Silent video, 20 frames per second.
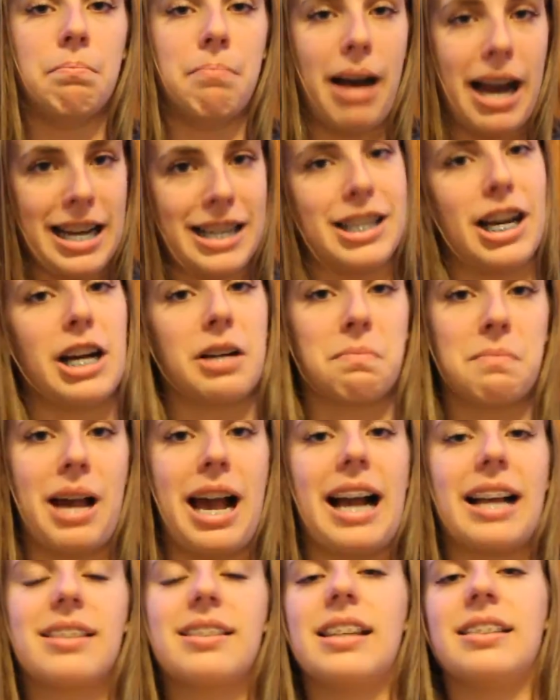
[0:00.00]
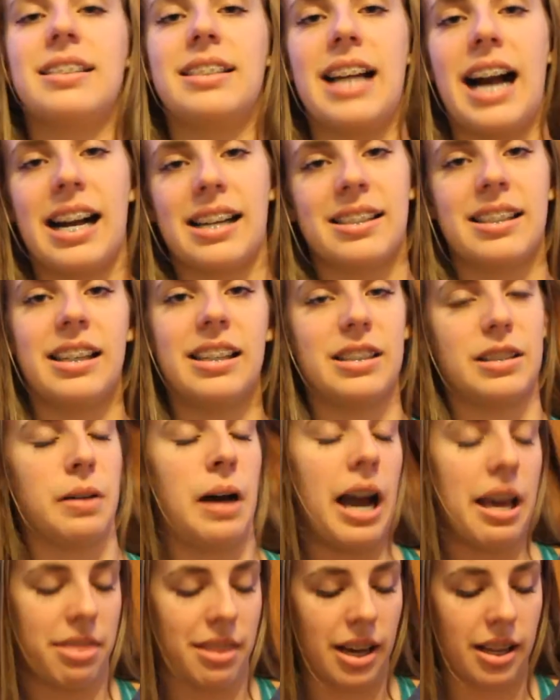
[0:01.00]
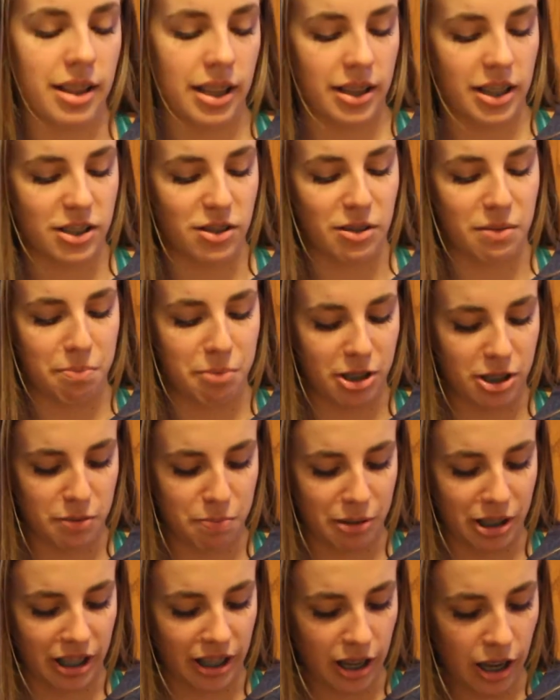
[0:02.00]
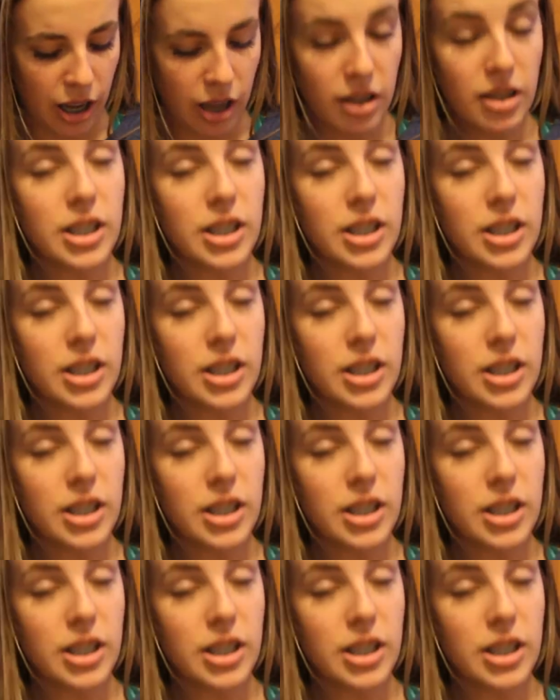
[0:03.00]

my dog Max is a dachshund, so I thought that this would just be